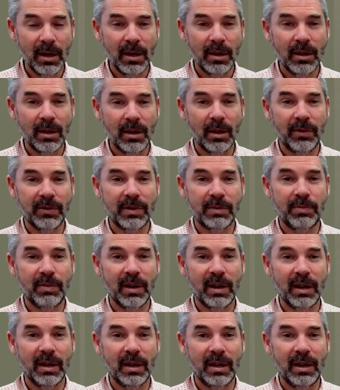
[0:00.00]
the
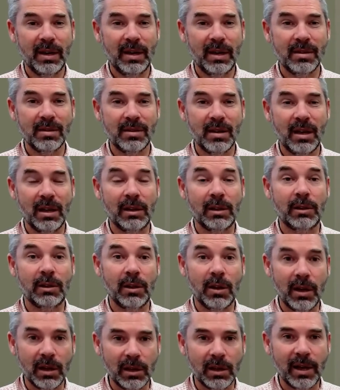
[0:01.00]
offspring is a
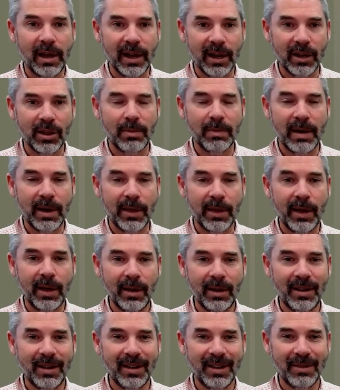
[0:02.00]
lot like the
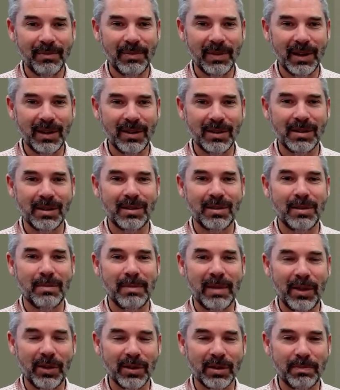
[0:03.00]
mother, because it's the
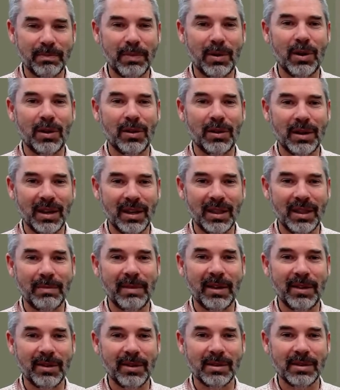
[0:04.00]
mother's pollen and the
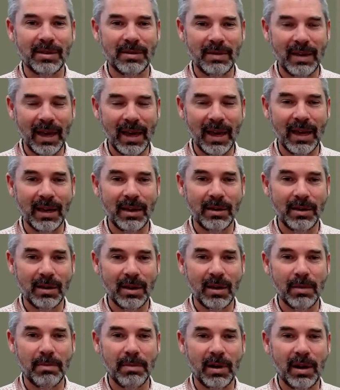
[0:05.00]
mother's egg
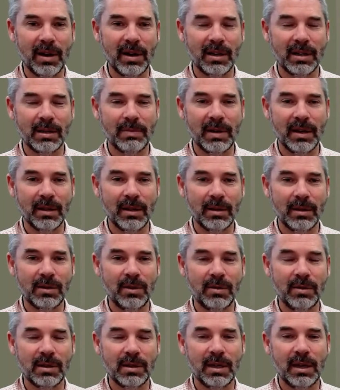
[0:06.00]
combining to make this
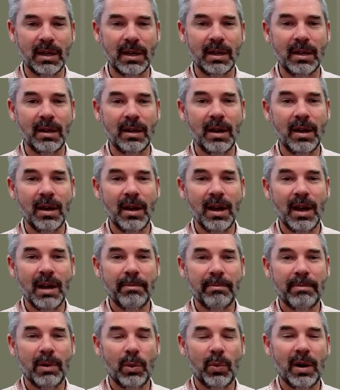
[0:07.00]
new seed.
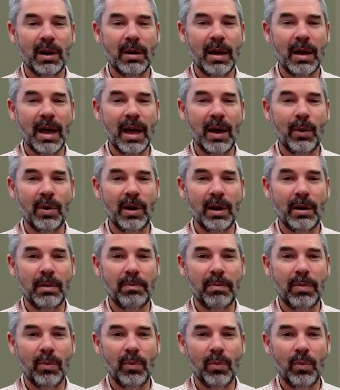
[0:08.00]
But when
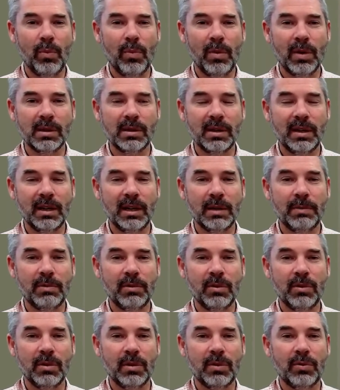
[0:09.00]
a seed is
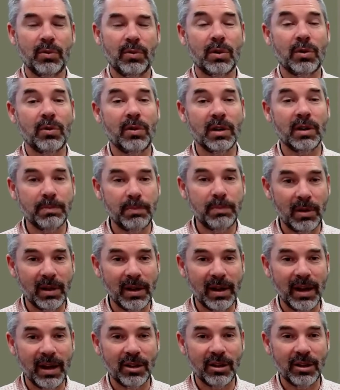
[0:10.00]
produced through
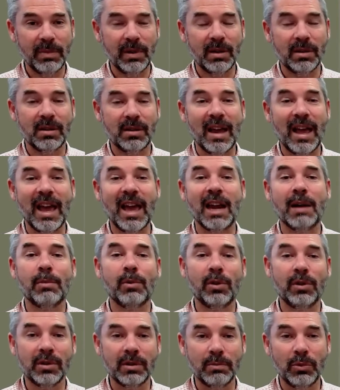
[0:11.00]
cross-pollination, because an
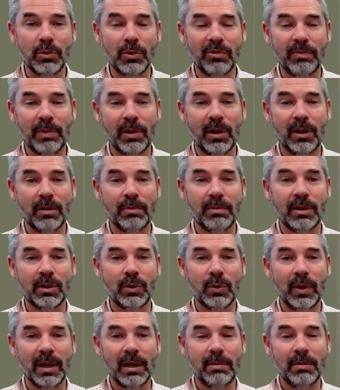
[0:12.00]
animal has moved pollen
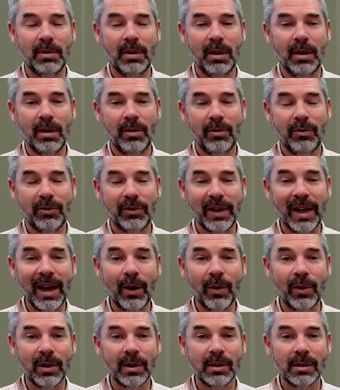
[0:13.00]
between
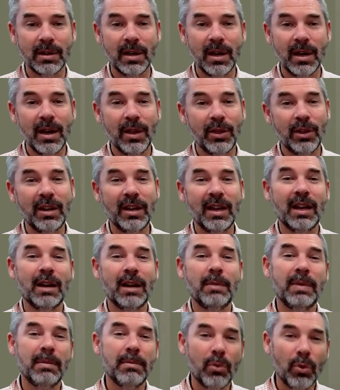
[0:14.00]
flowers, then you get
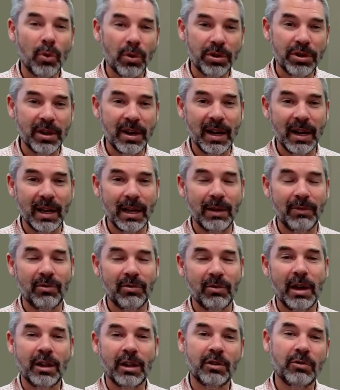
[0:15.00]
a bit more genetic
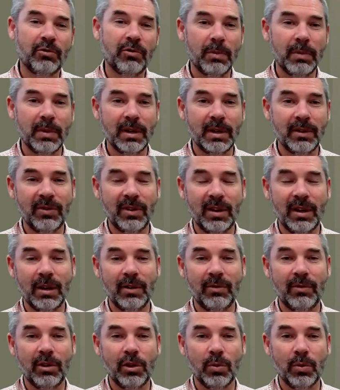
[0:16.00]
information from a different
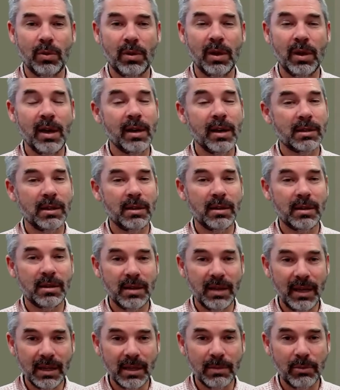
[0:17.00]
individual. So the
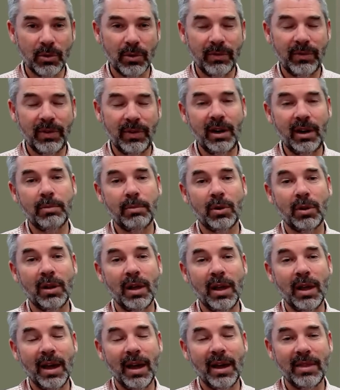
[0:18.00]
seeds are more
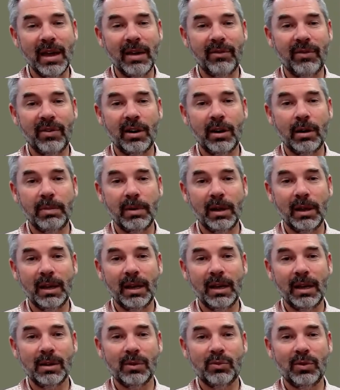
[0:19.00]
variable, and that
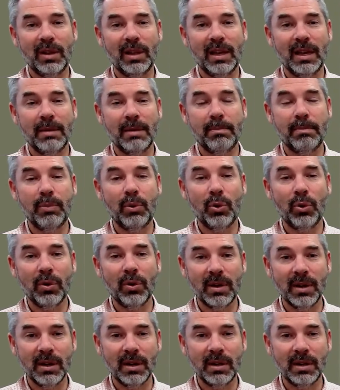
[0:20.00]
variability is really
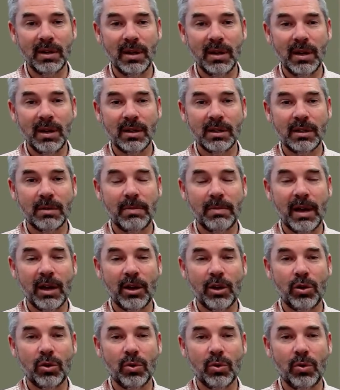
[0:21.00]
important to
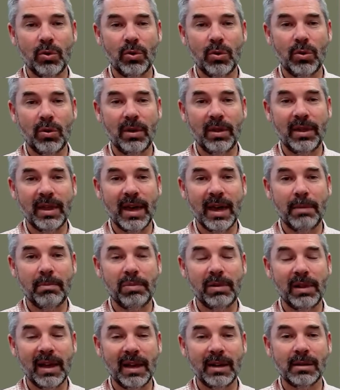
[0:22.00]
make sure that
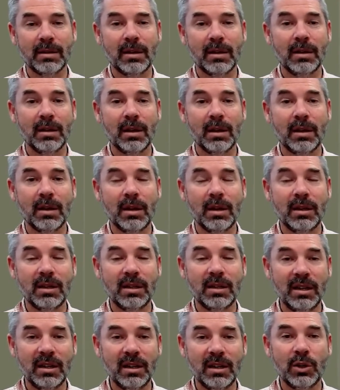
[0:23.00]
plants can
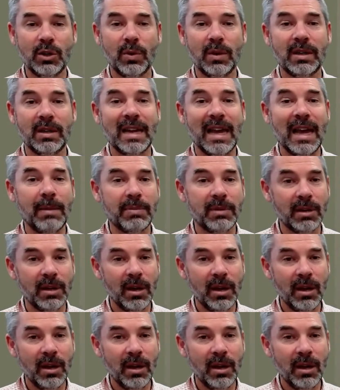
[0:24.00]
continue to adapt